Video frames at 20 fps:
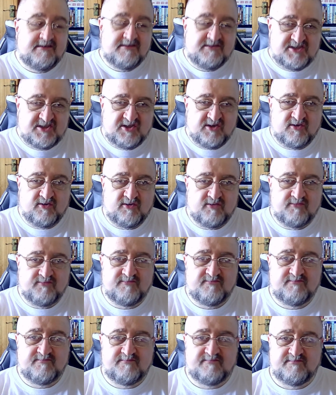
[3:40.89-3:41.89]
So
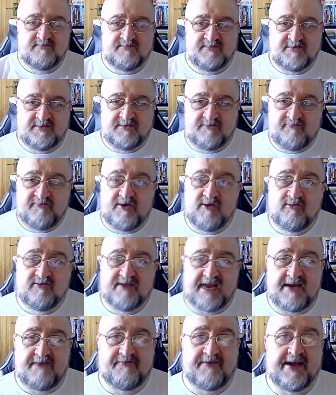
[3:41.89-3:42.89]
Real
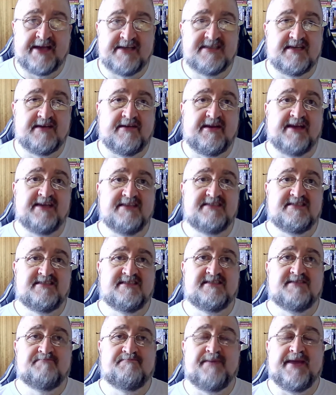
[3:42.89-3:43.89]
Life is
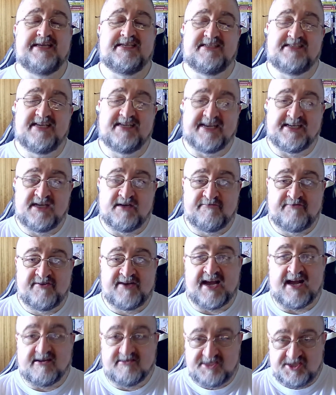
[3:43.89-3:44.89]
basically an idea of
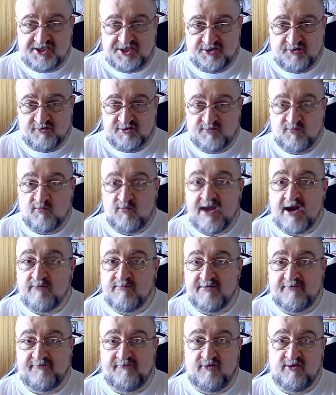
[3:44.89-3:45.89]
reality shows well
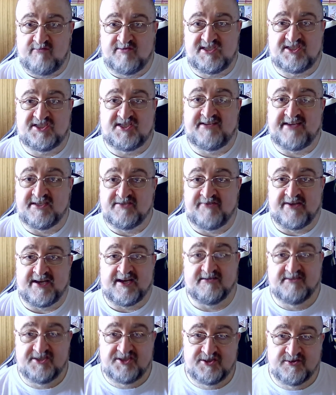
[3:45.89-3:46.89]
before there was such a thing as
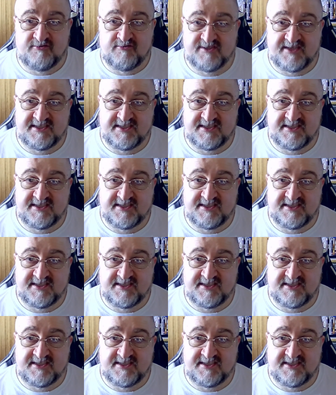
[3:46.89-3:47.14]
reality shows.